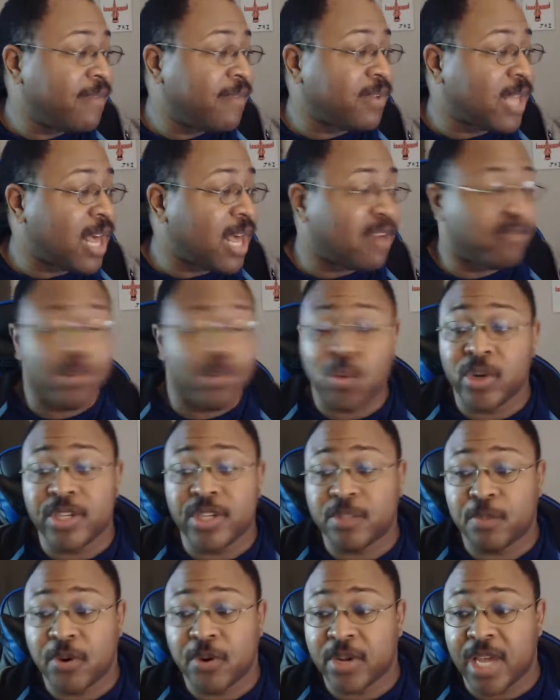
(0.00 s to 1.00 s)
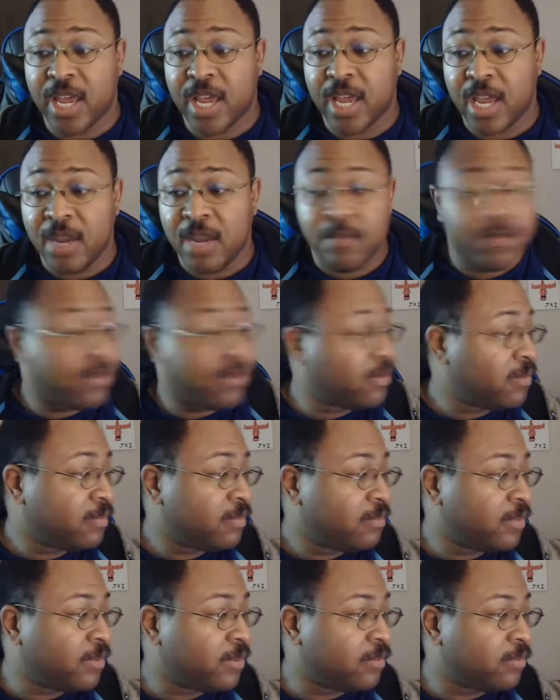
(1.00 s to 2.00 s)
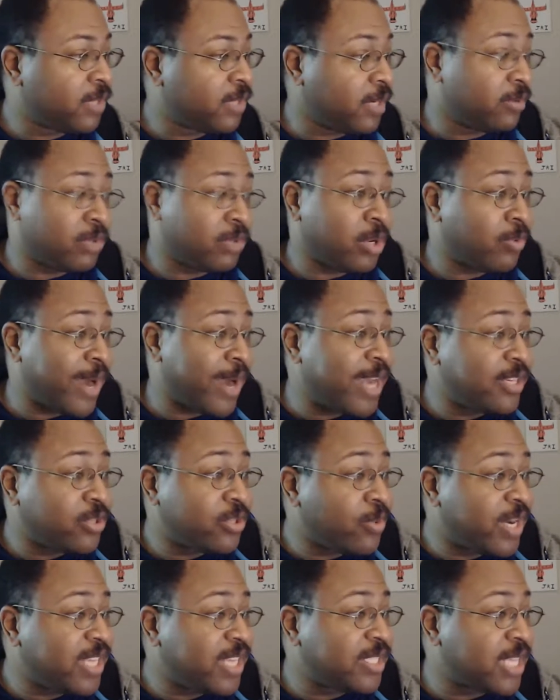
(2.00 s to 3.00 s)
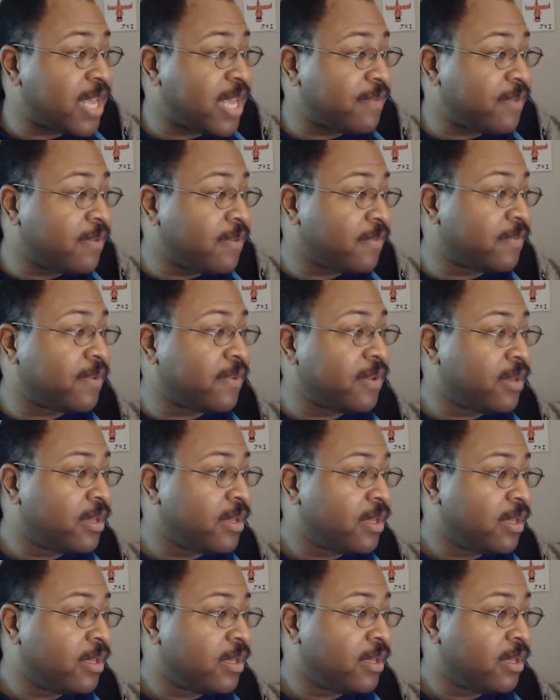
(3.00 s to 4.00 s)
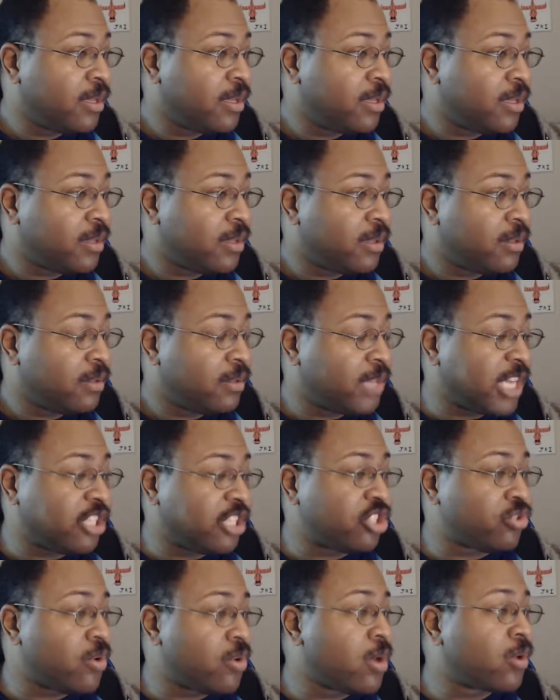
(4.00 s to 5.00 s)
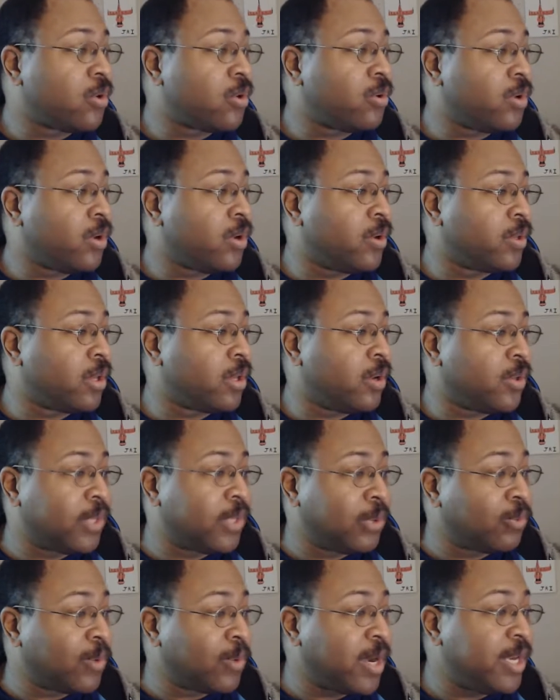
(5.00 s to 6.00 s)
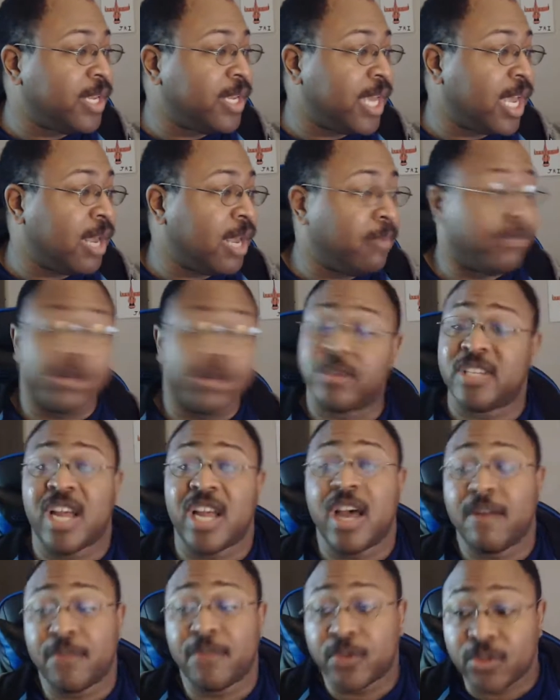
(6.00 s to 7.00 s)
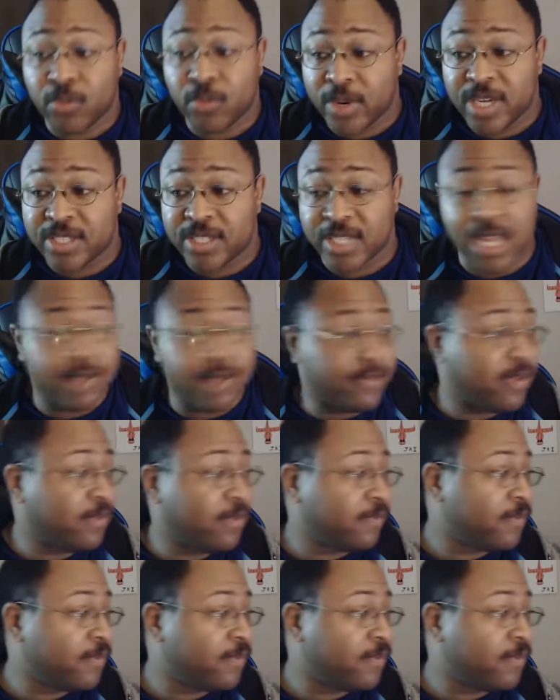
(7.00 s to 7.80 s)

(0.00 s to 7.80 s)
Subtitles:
lot of points per game. They're ranked 27th. They struggle on the run game. They're tied for 27th.